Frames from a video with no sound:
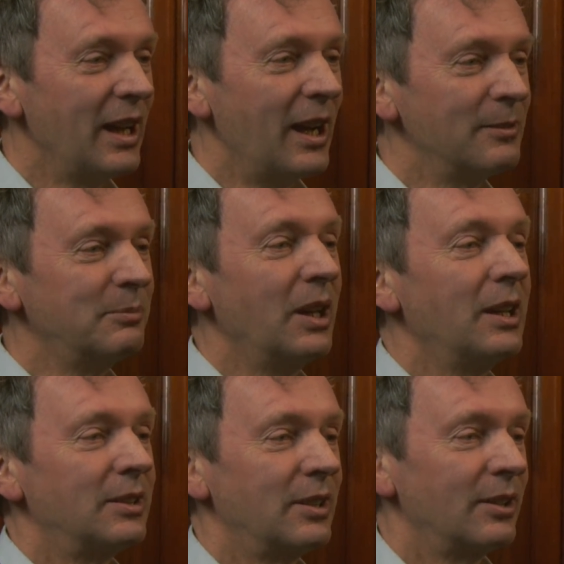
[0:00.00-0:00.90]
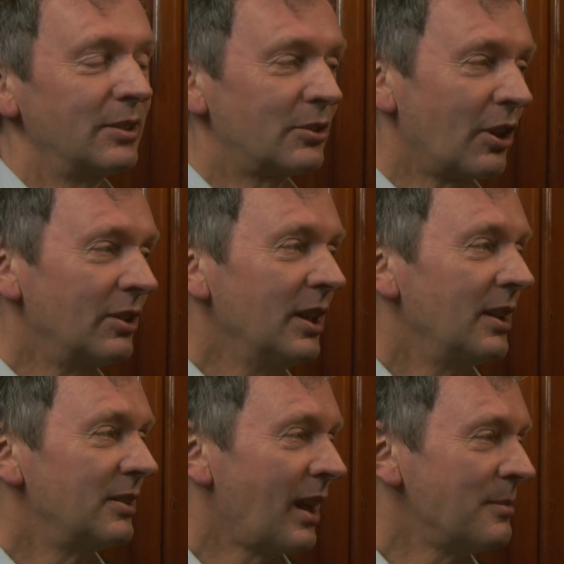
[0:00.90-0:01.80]
Um, uh, so
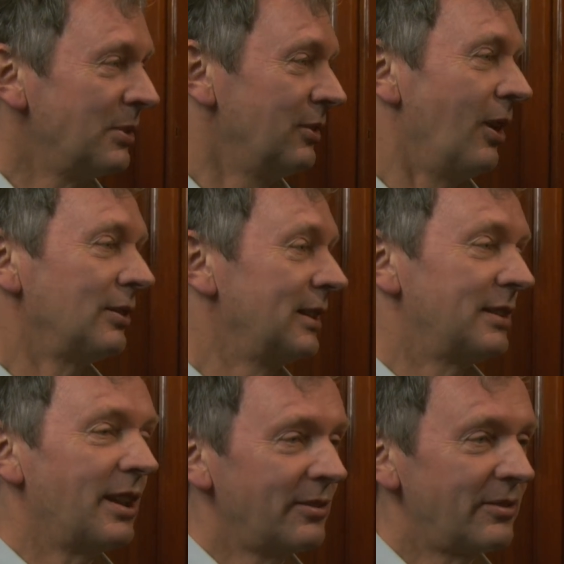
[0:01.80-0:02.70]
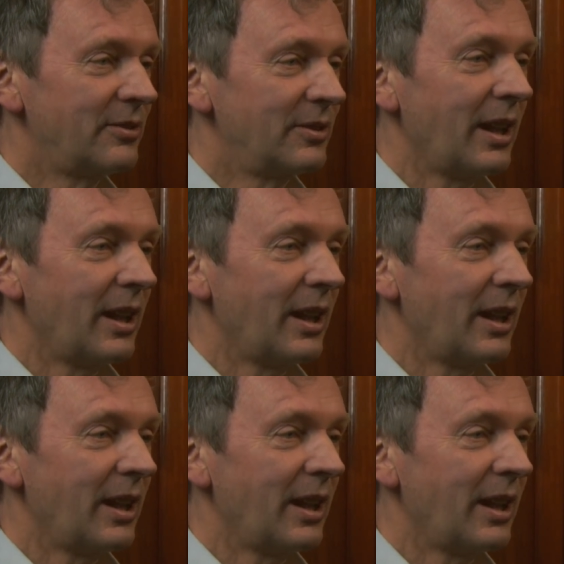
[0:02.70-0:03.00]
I mean, oddly enough,